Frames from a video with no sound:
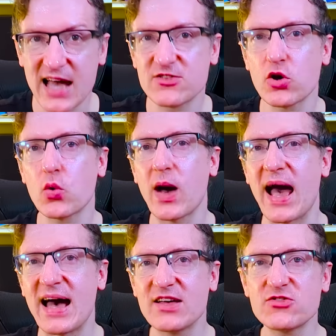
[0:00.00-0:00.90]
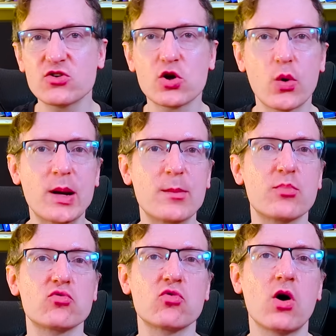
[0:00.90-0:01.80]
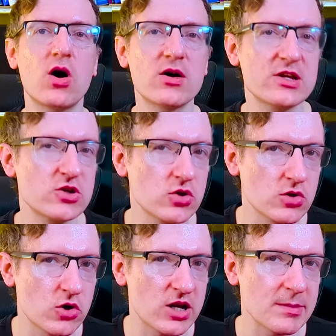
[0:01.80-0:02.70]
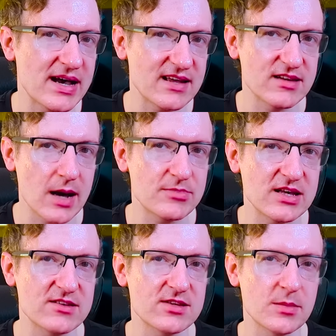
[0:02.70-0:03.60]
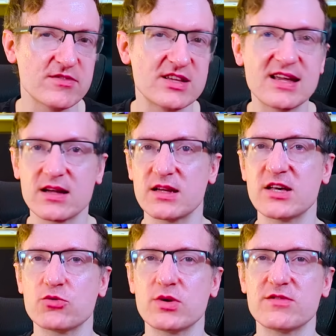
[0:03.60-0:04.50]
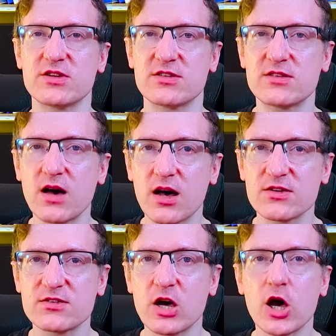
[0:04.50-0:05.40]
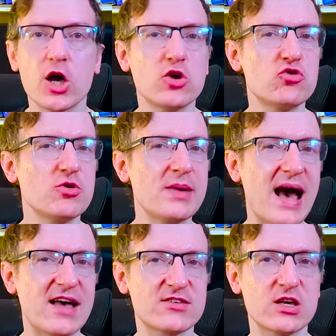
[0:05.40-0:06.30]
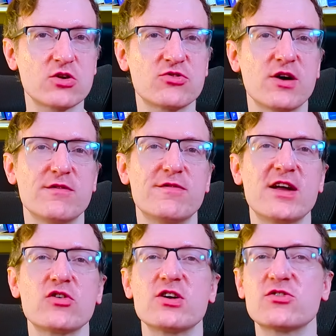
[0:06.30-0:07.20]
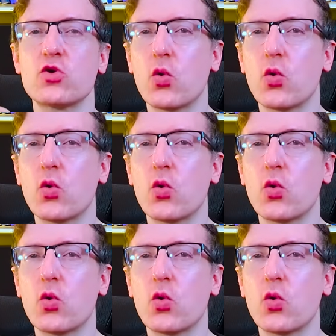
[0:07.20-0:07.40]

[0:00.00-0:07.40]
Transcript: And so as you're going broad in your learning by adopting some of the techniques we've discussed, you should be asking yourself various